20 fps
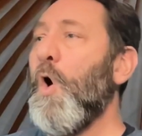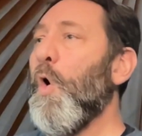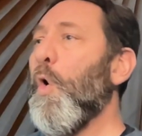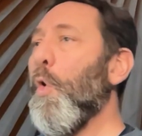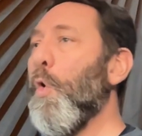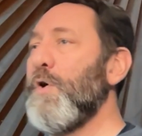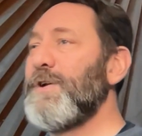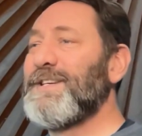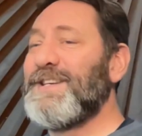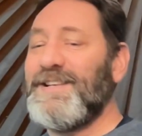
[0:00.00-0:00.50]

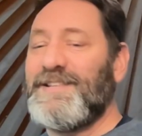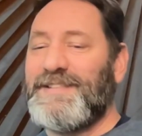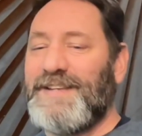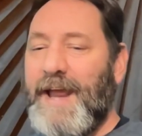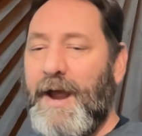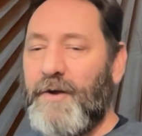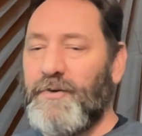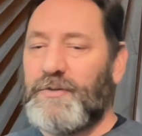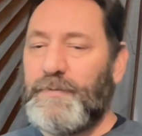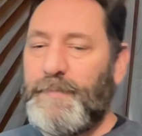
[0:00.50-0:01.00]
or
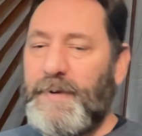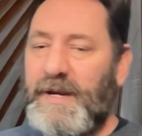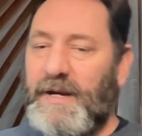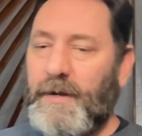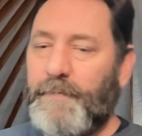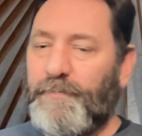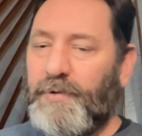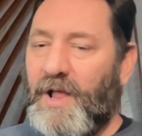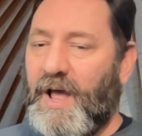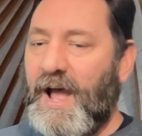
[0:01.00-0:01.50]
discounts being
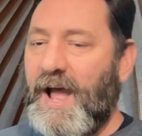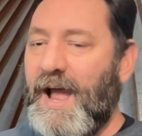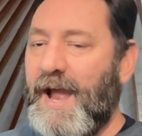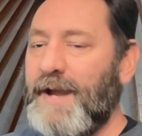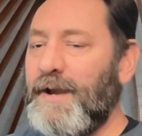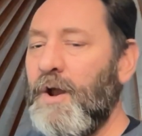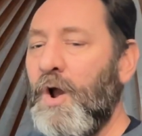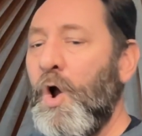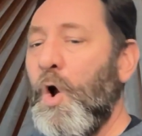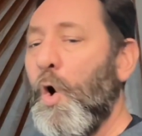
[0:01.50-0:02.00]

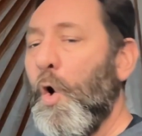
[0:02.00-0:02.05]
applied,